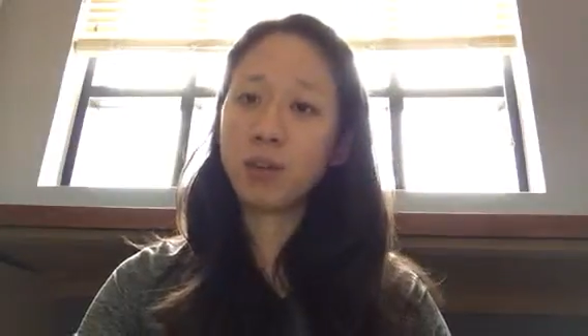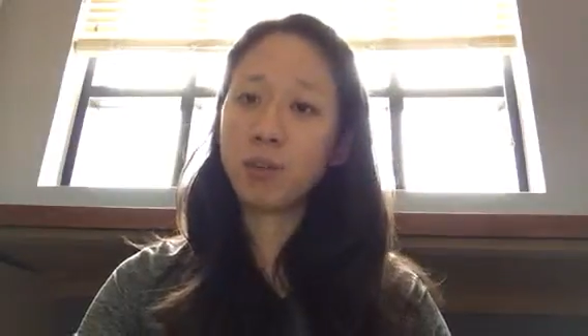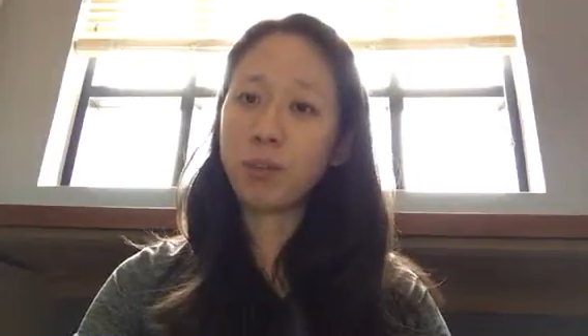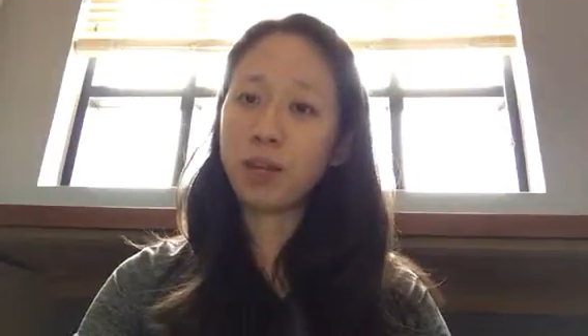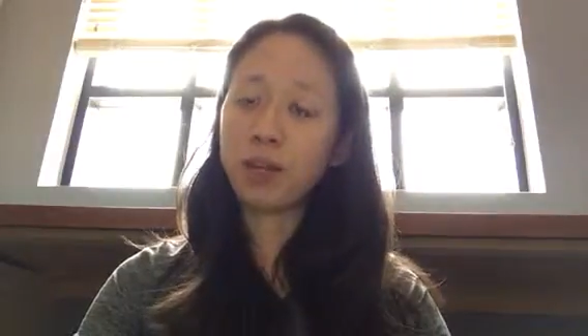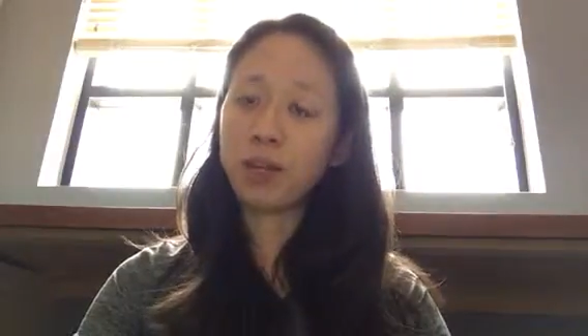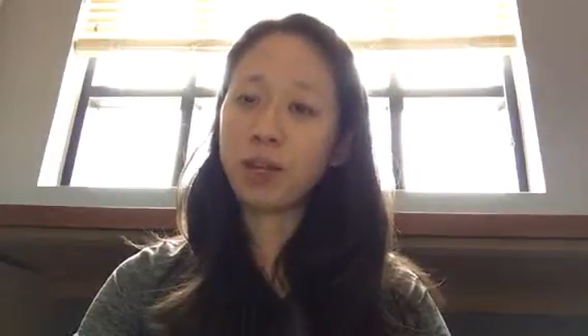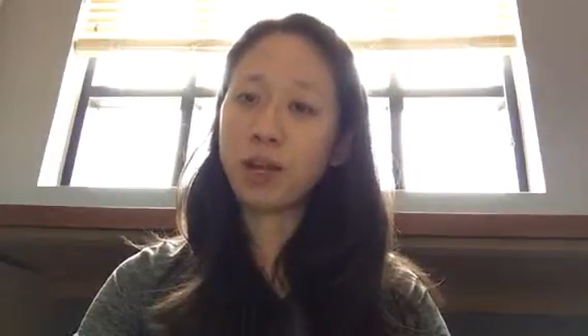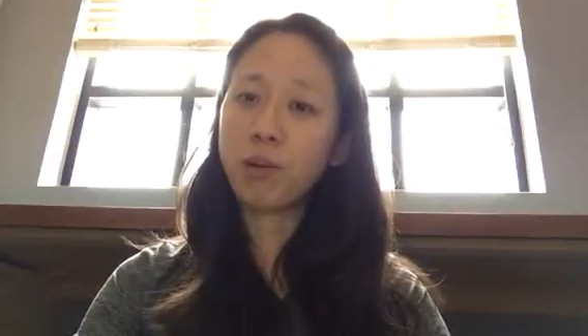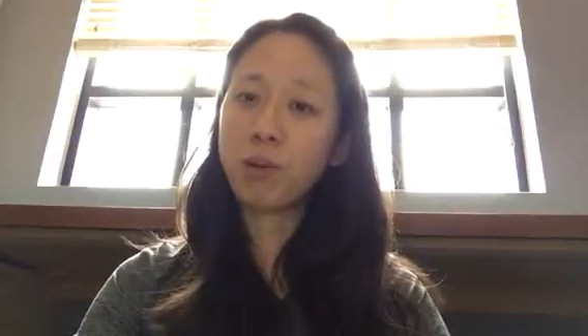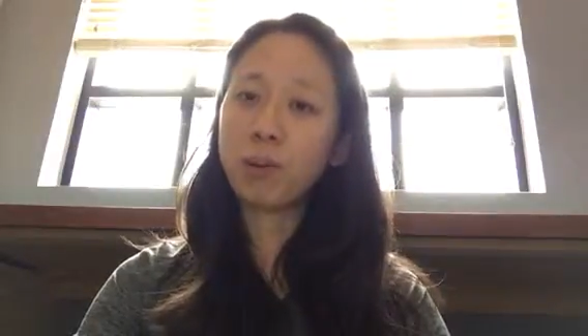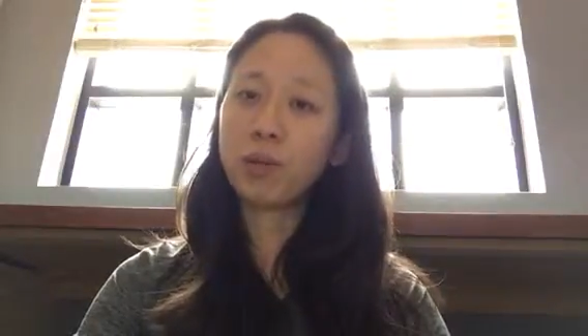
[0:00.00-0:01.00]
But
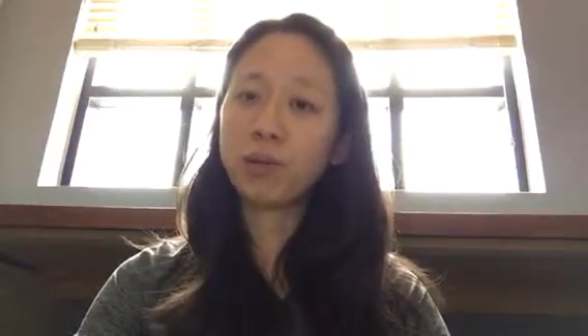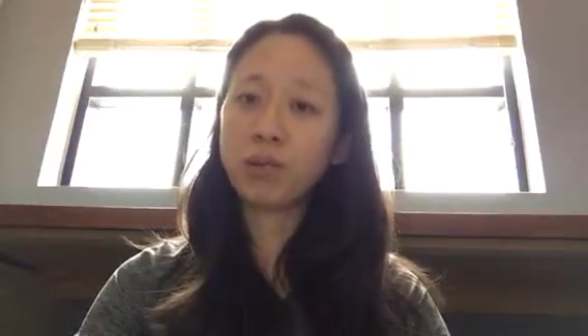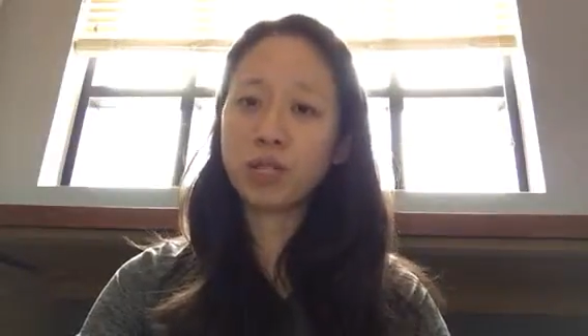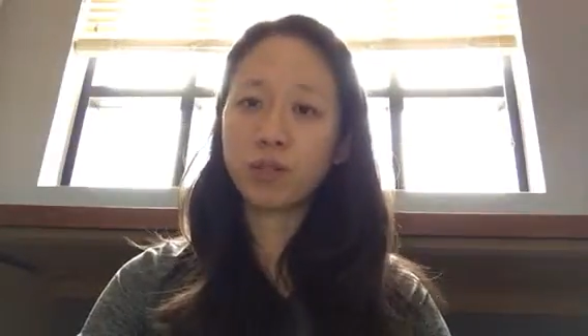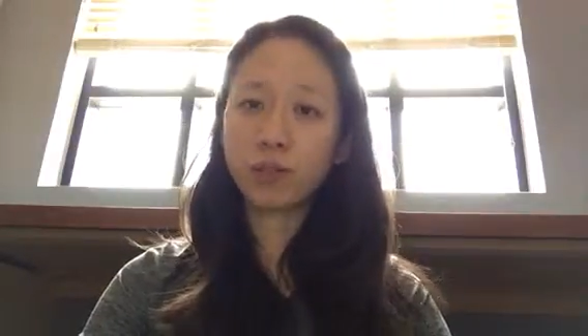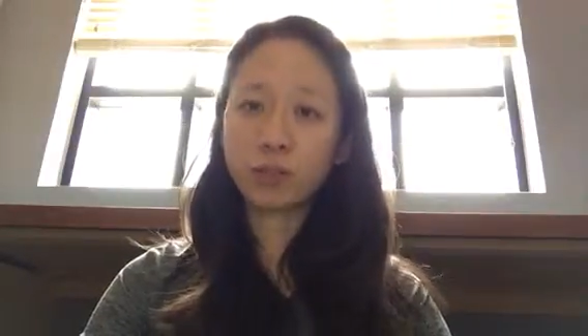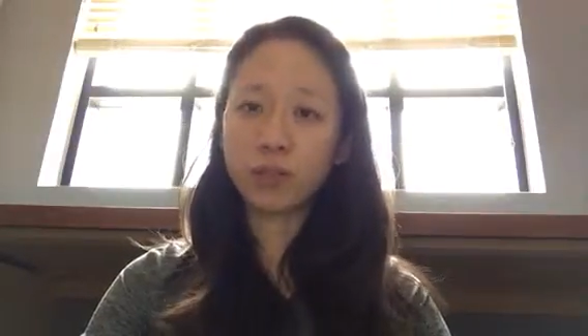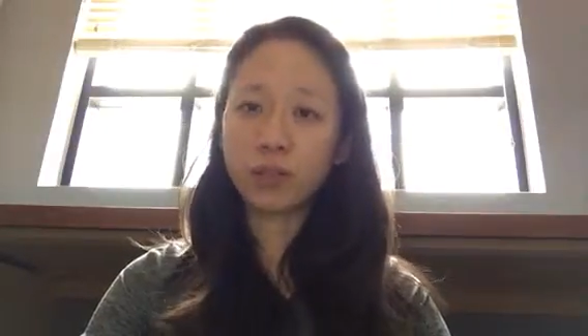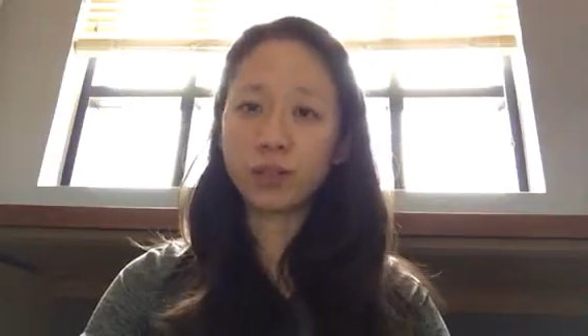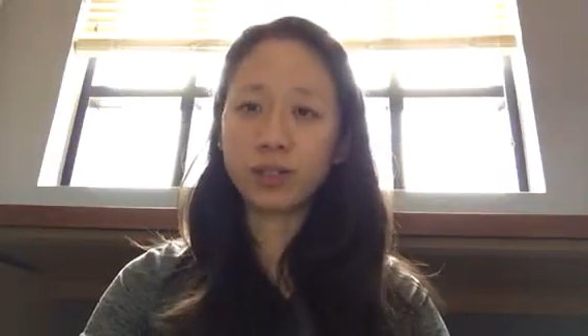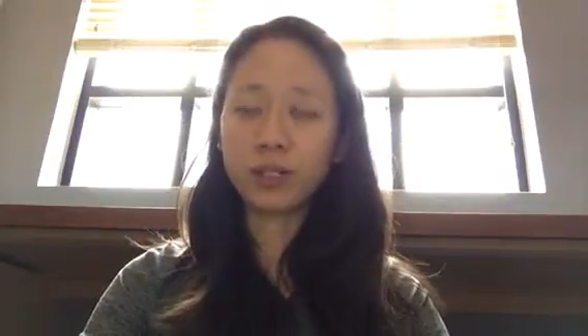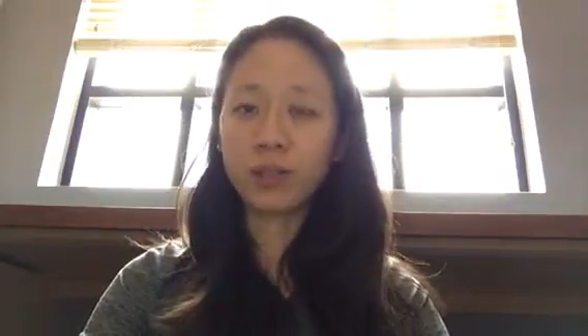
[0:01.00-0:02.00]
how about the rest of the
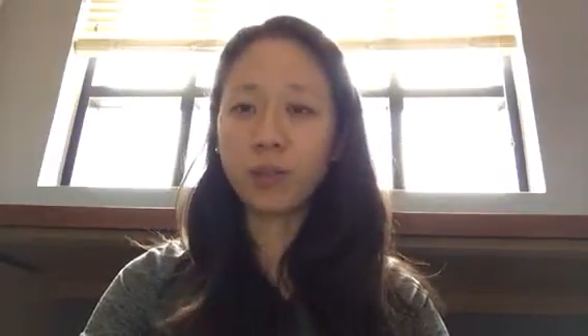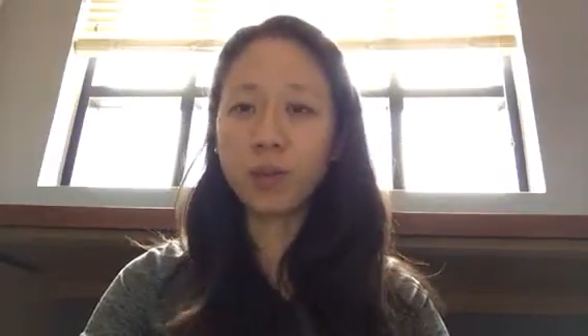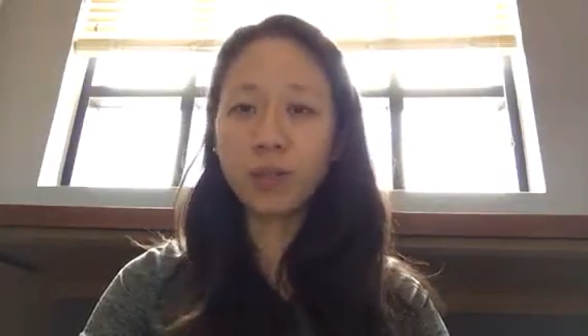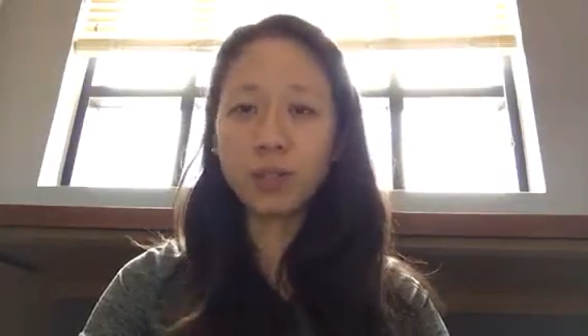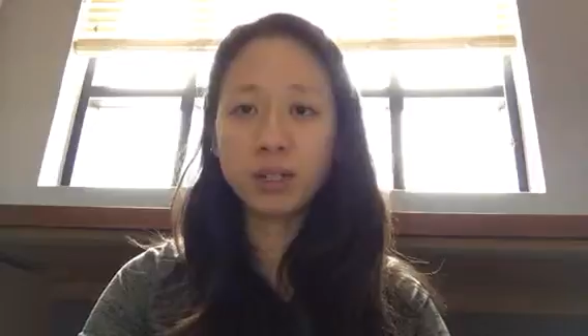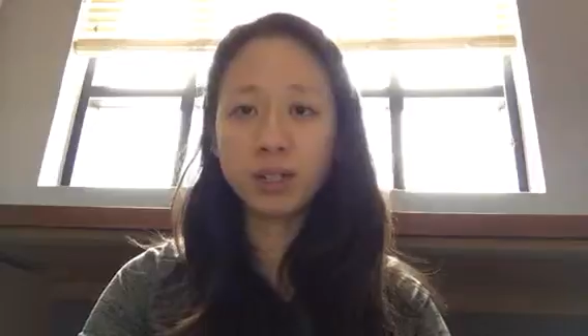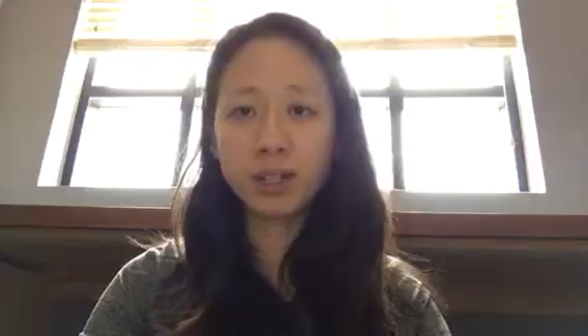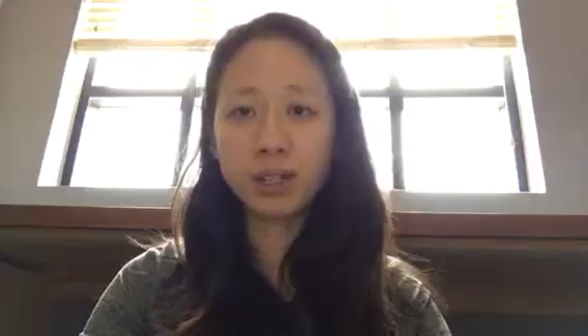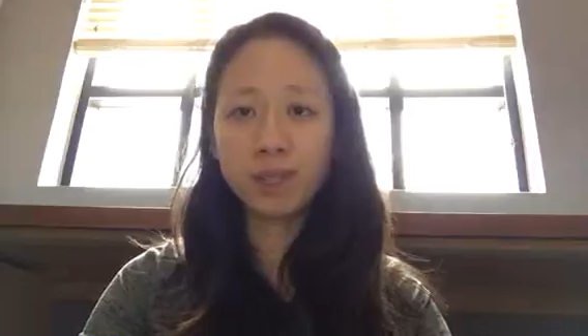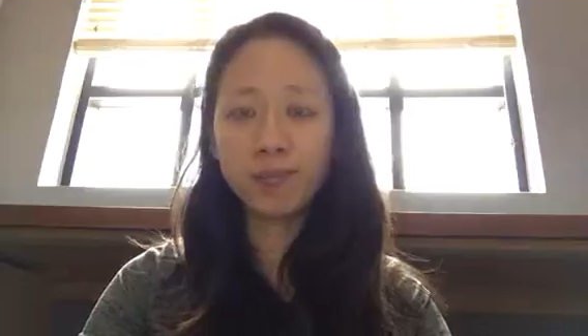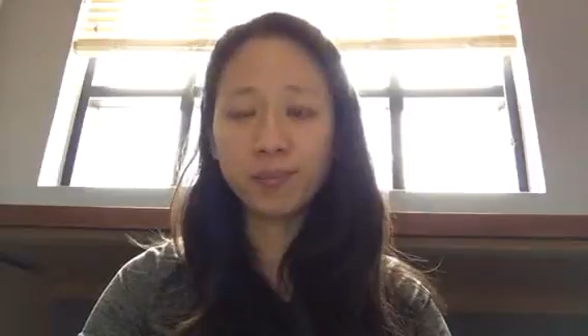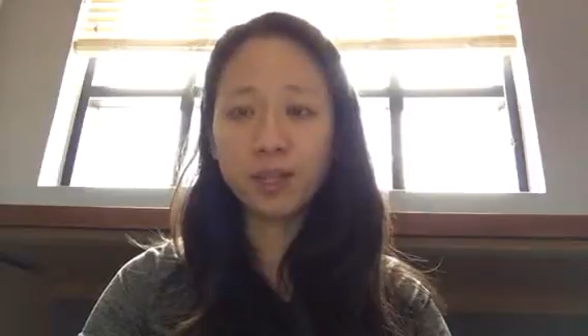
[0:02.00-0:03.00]
world? That's one way to look at
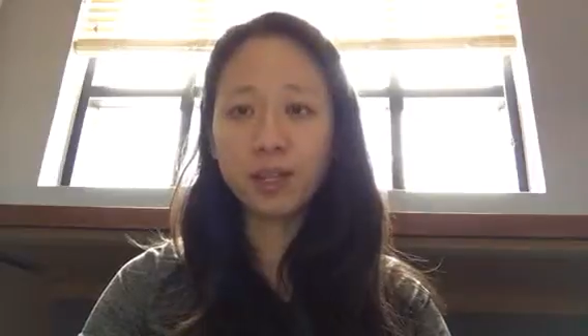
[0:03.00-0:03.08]
it.